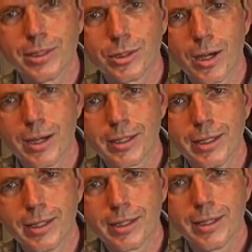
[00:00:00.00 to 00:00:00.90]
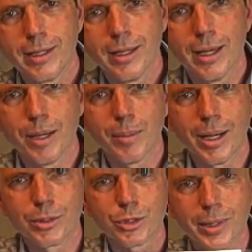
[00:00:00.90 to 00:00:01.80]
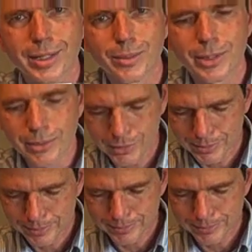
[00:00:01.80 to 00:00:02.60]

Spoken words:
talking about training wheels.